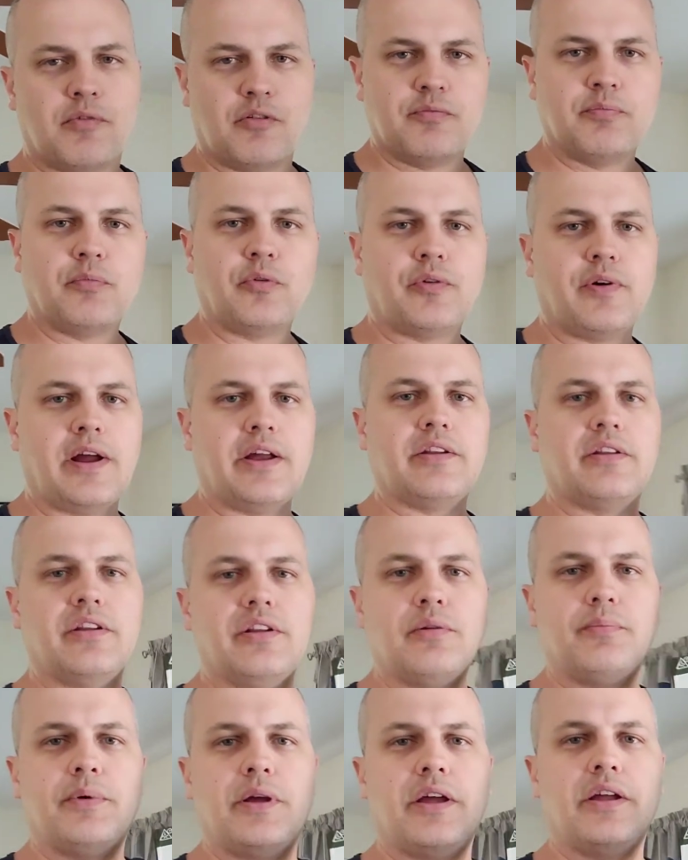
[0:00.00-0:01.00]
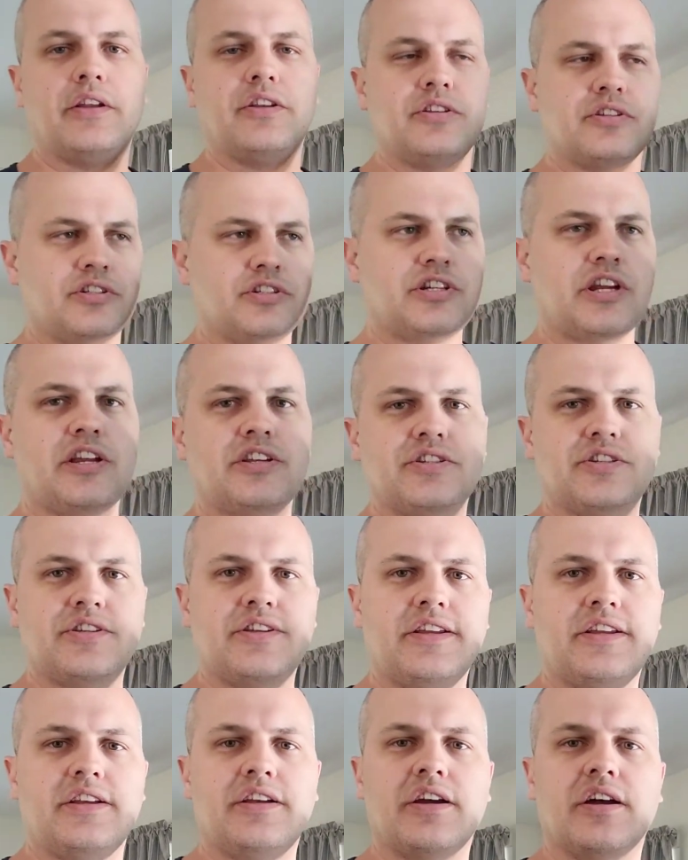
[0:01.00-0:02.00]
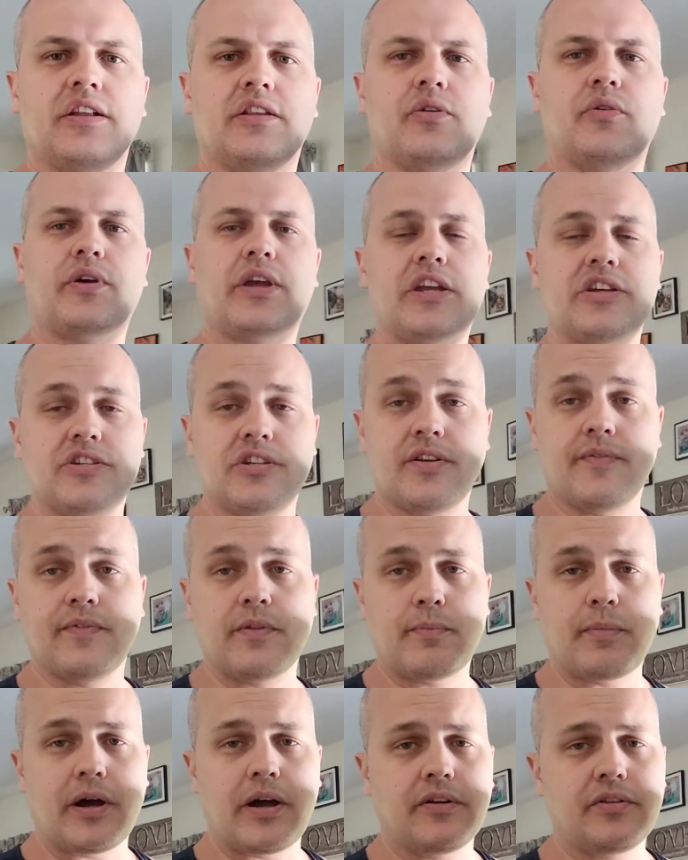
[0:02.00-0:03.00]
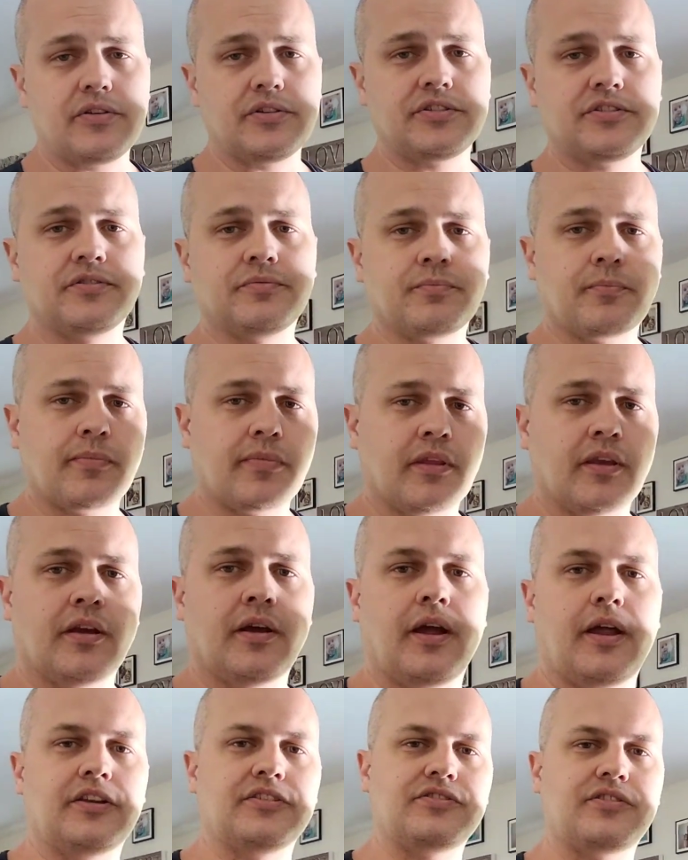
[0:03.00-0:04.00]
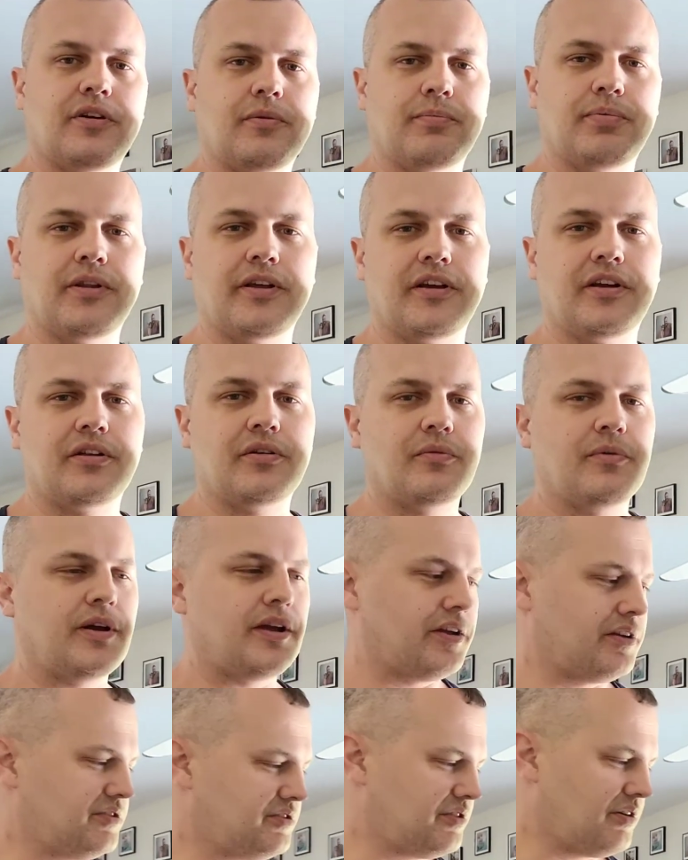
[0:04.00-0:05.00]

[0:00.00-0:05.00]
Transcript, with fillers: move them around a little bit, change the location of the bottles, and start plinking away.